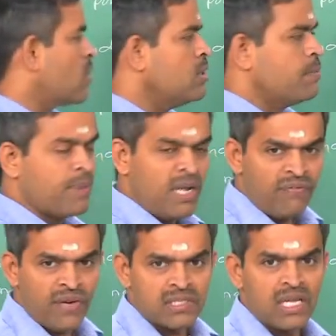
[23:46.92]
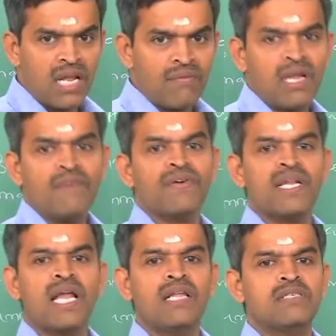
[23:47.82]
going to prefix the level of
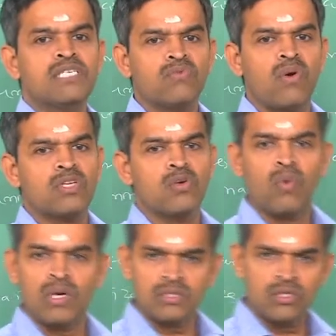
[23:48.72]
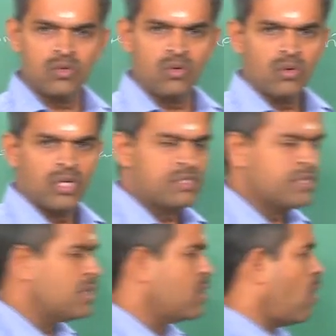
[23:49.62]
analysis, what you want to do. Is
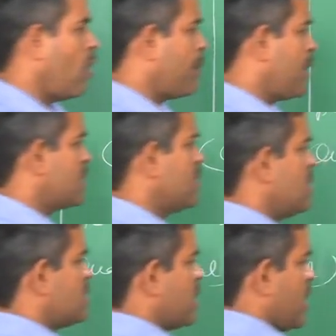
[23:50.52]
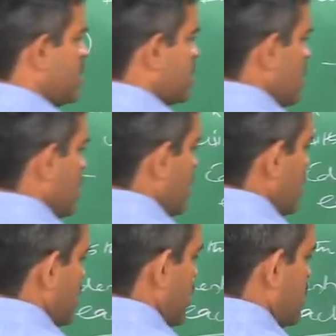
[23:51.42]
it in operational stage,
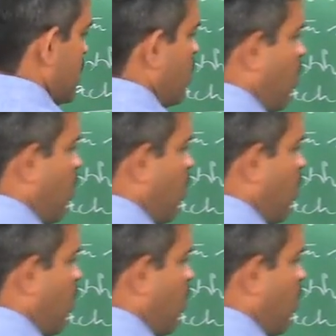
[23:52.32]
is it in